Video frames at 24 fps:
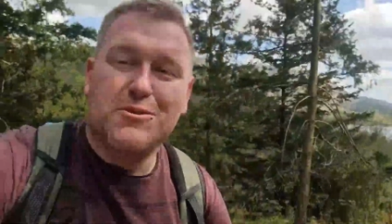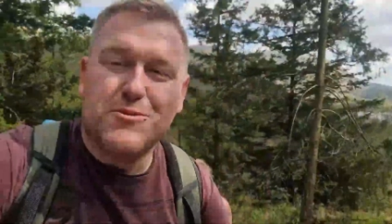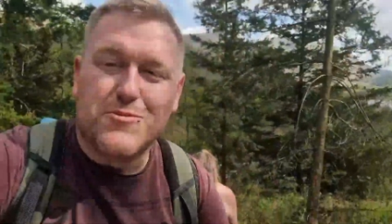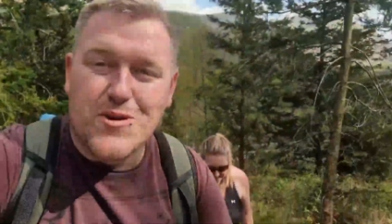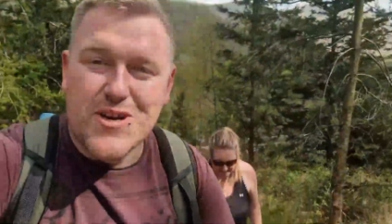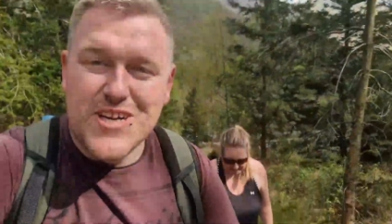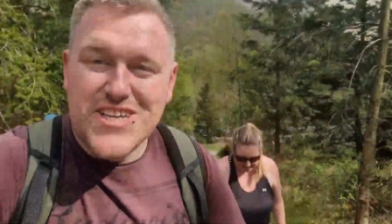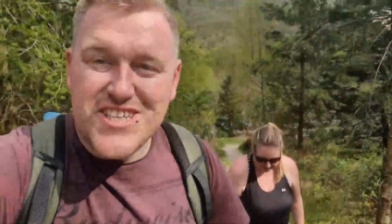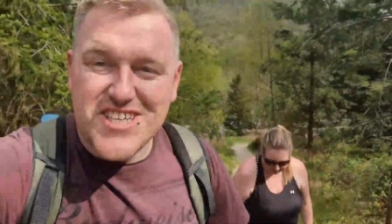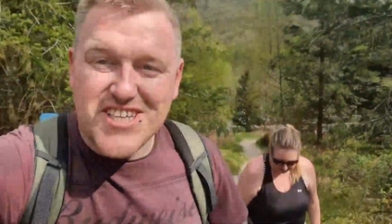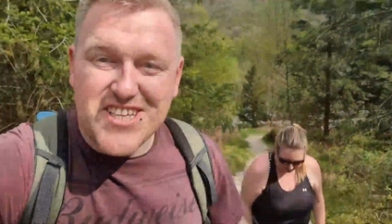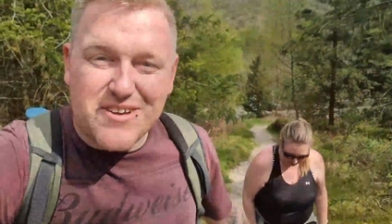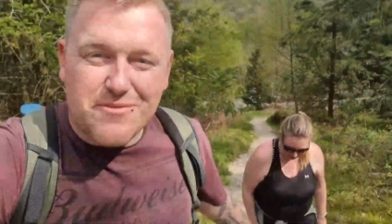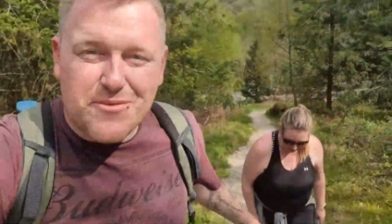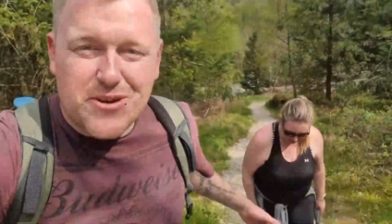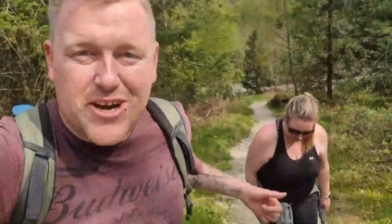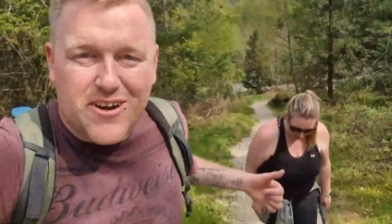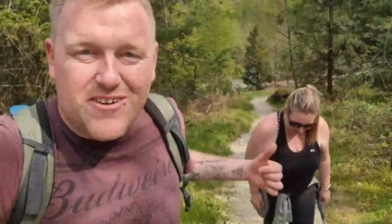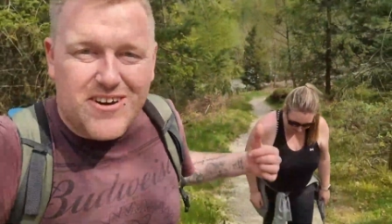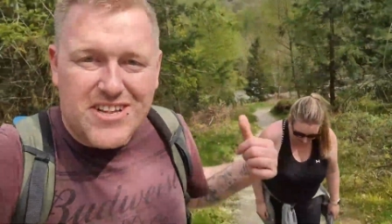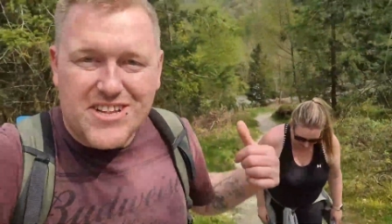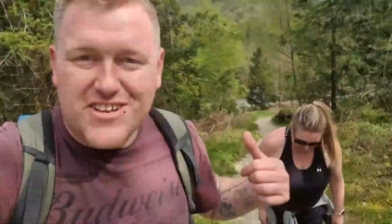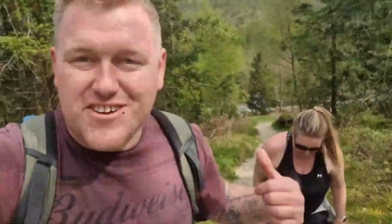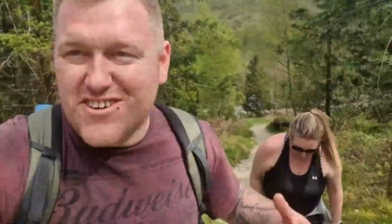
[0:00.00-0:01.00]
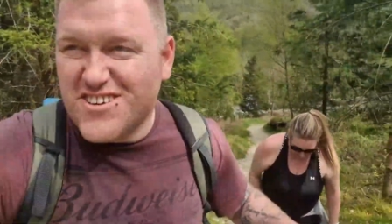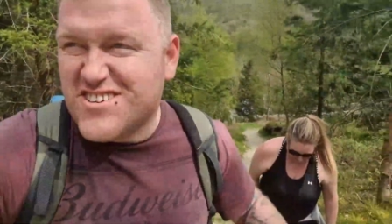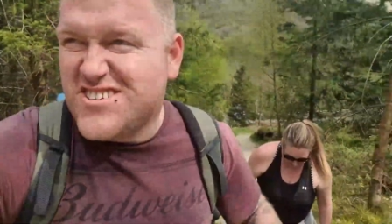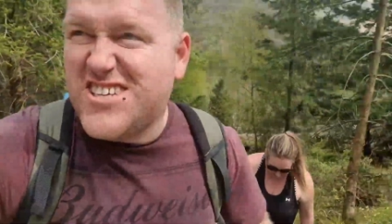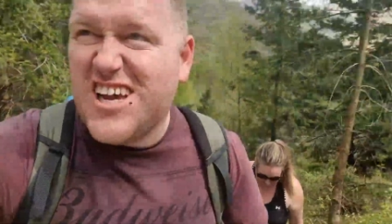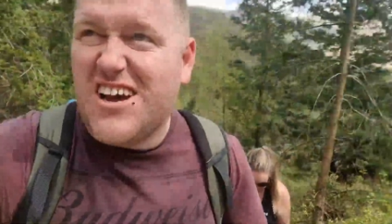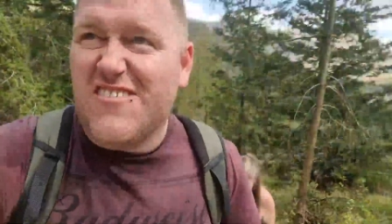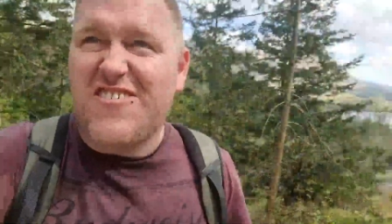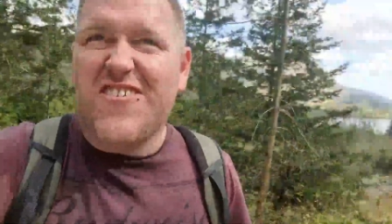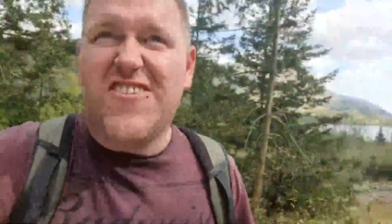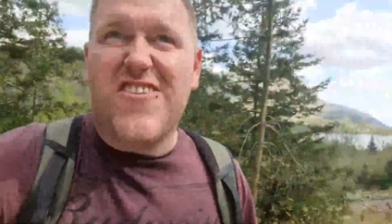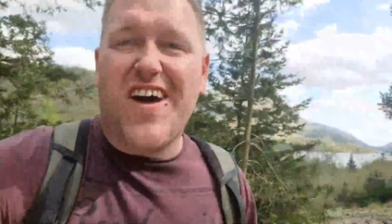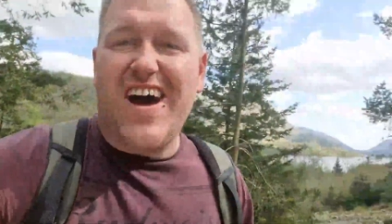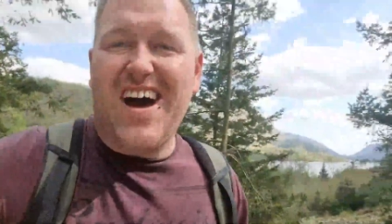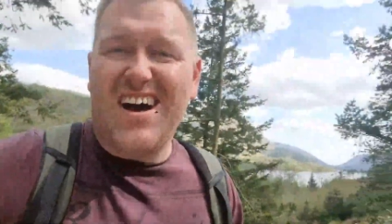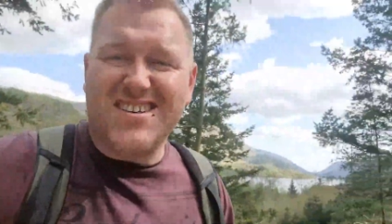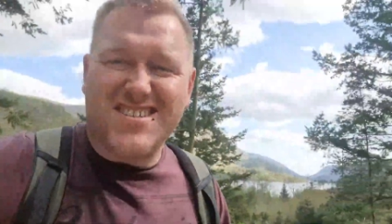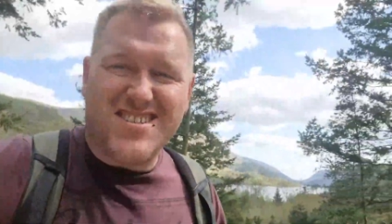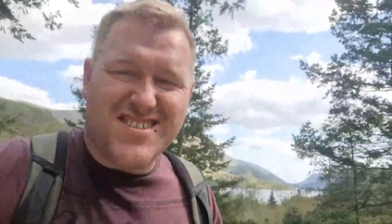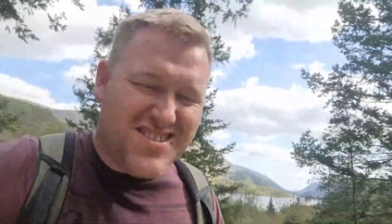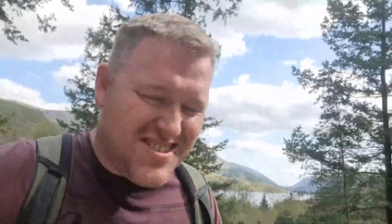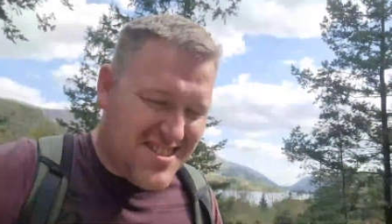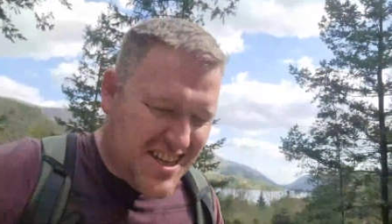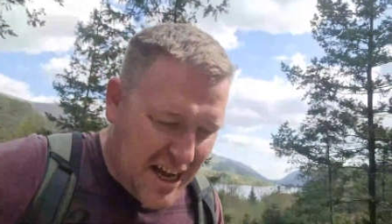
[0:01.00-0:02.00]
was whinging that we only done
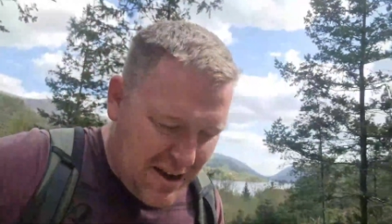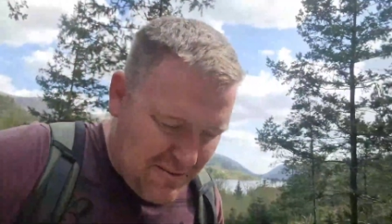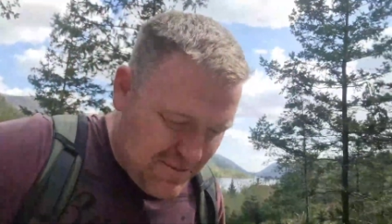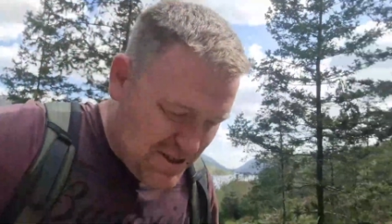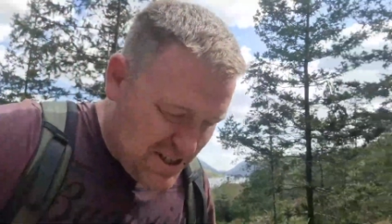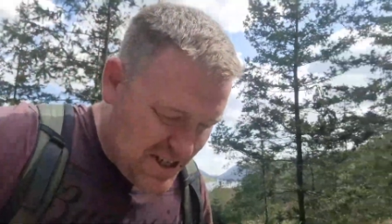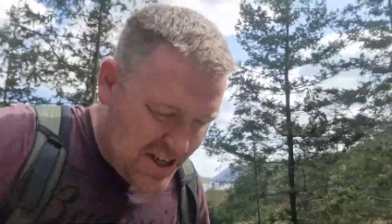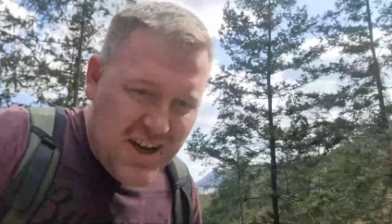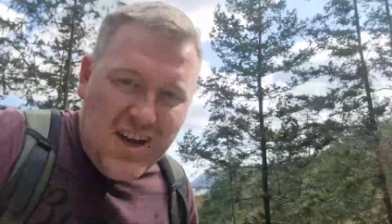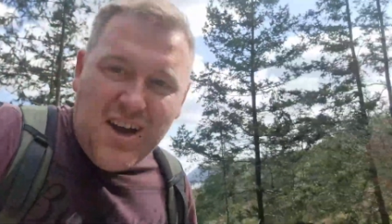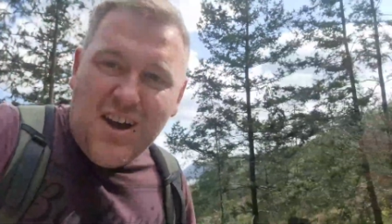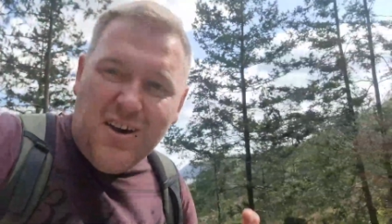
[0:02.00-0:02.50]
7,000 steps